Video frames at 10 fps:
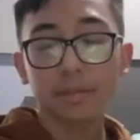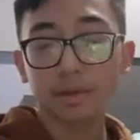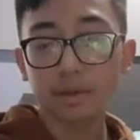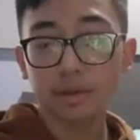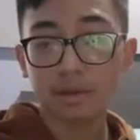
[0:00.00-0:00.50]

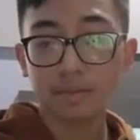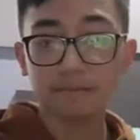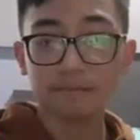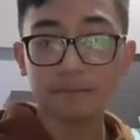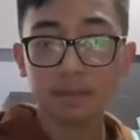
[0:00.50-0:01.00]
But
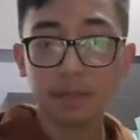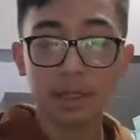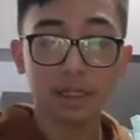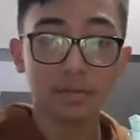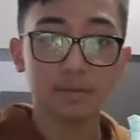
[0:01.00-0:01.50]

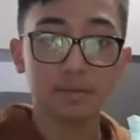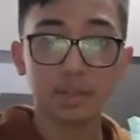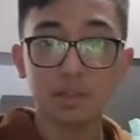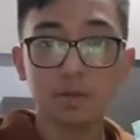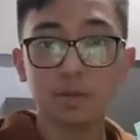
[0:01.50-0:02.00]

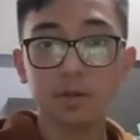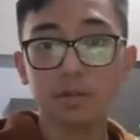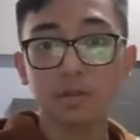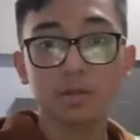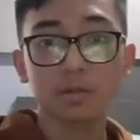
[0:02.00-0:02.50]
as we
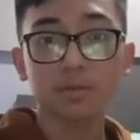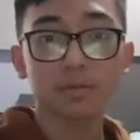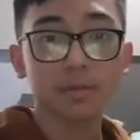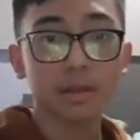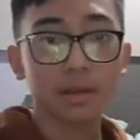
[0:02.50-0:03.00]
all know,
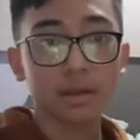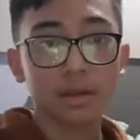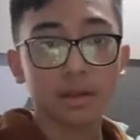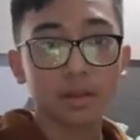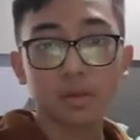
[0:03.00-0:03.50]

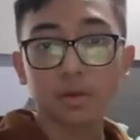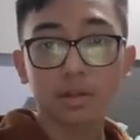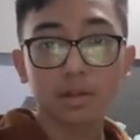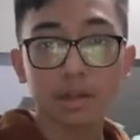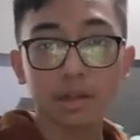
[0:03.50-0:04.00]
no
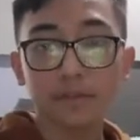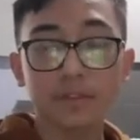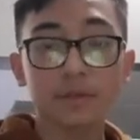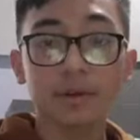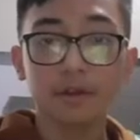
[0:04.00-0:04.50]
one
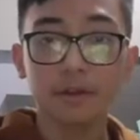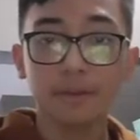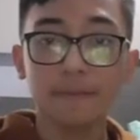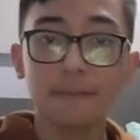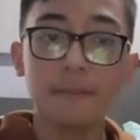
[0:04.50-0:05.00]
lives
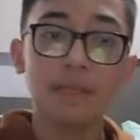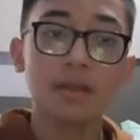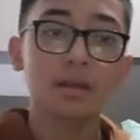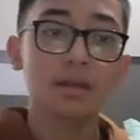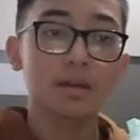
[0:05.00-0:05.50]
forever.
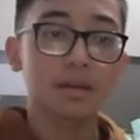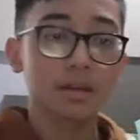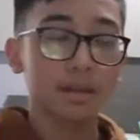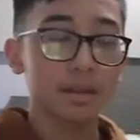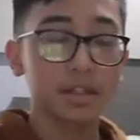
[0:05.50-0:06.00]

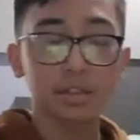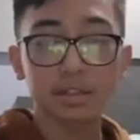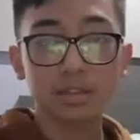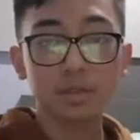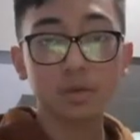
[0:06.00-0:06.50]

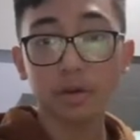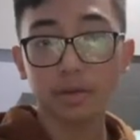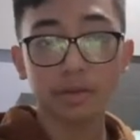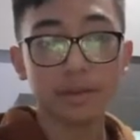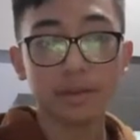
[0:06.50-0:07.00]
His
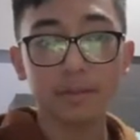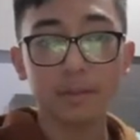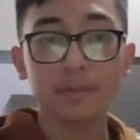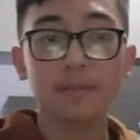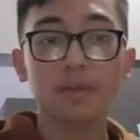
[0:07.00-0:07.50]
work
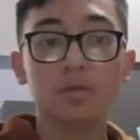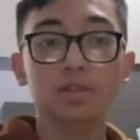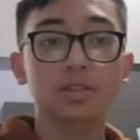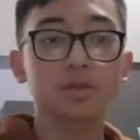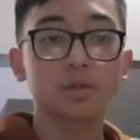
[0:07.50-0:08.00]
then
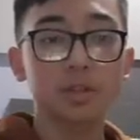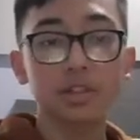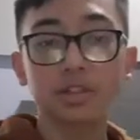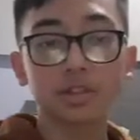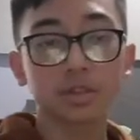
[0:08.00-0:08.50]
was
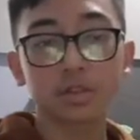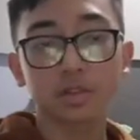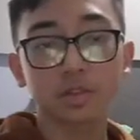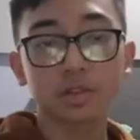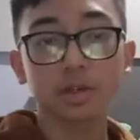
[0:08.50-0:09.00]

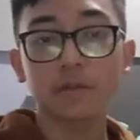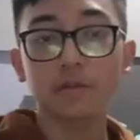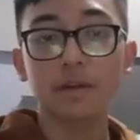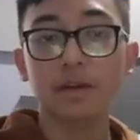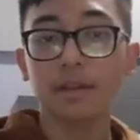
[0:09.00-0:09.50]
reintroduced
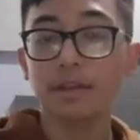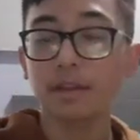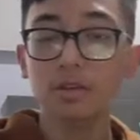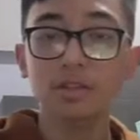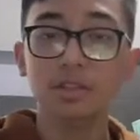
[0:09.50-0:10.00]
over
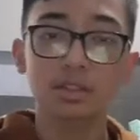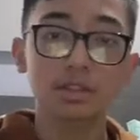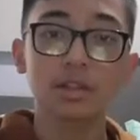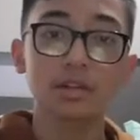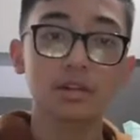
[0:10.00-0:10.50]
1,000
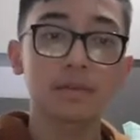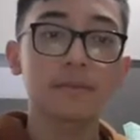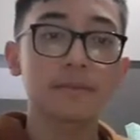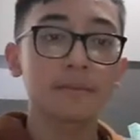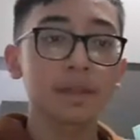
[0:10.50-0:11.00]
years later
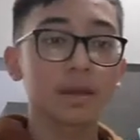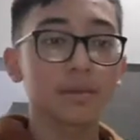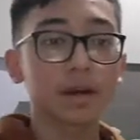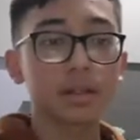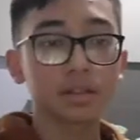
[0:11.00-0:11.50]

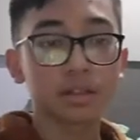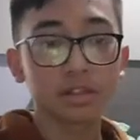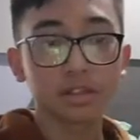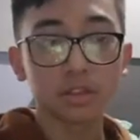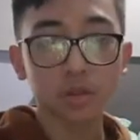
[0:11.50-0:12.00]
by
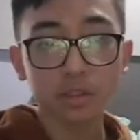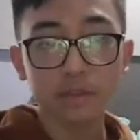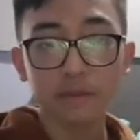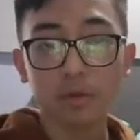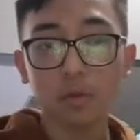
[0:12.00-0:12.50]

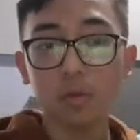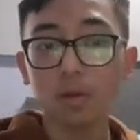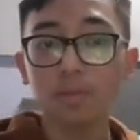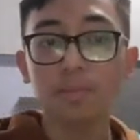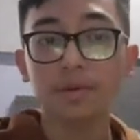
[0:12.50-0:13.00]
Joseph
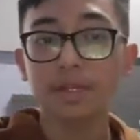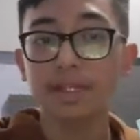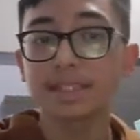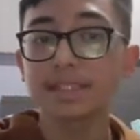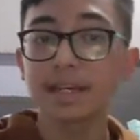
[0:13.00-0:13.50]
Wolpe
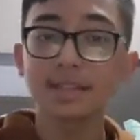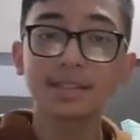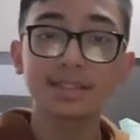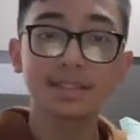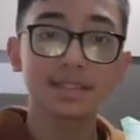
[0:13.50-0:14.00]
in
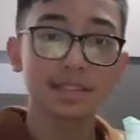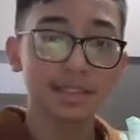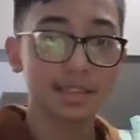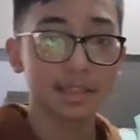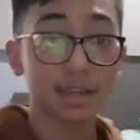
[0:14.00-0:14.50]

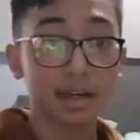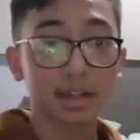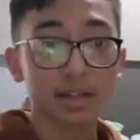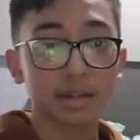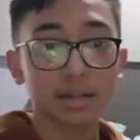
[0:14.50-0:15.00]

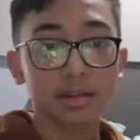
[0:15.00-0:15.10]
1969.